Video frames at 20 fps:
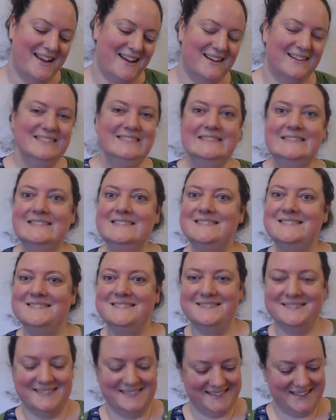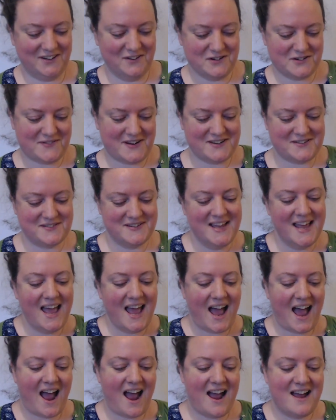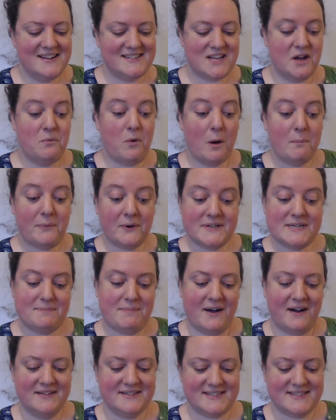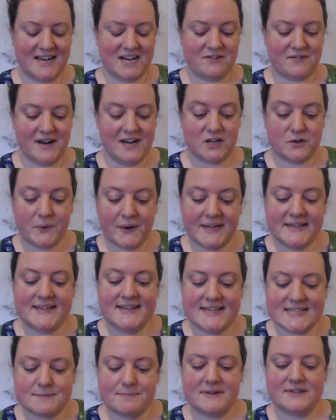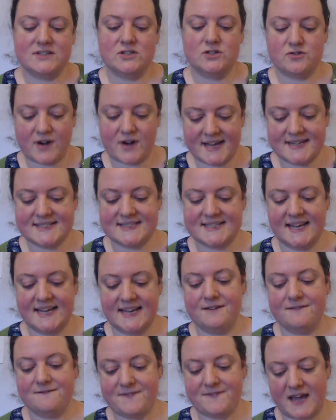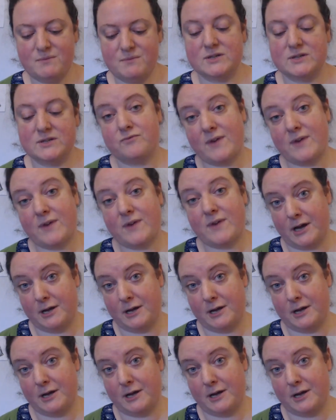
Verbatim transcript: Ooh, controversial. So what body parts decorate Queen Elizabeth's dress in the famous rainbow